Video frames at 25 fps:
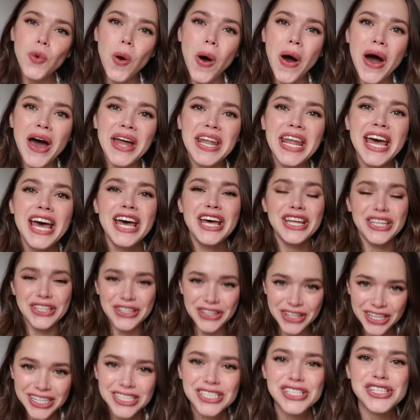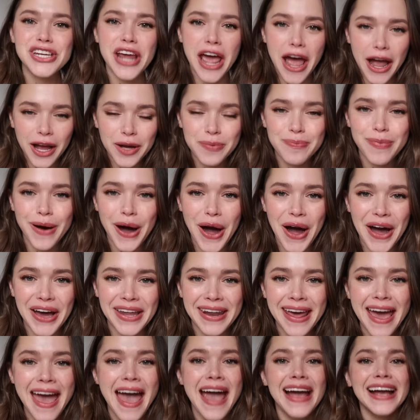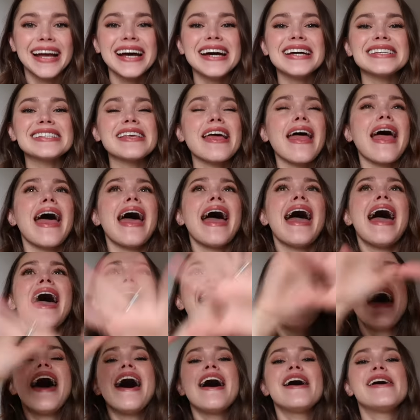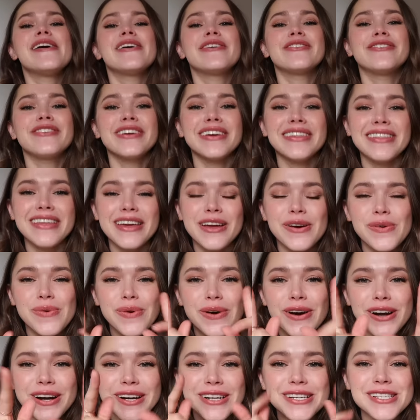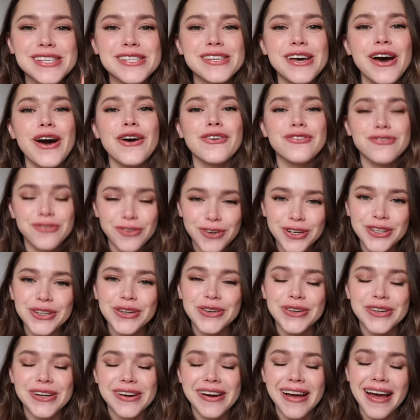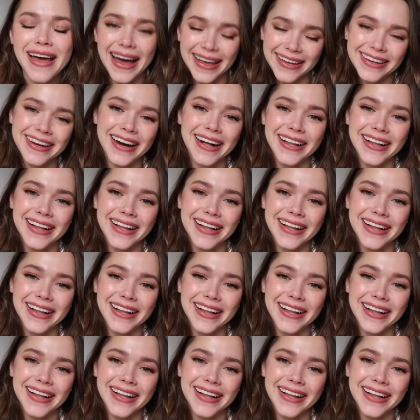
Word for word: want the jackpot because everything works for your eye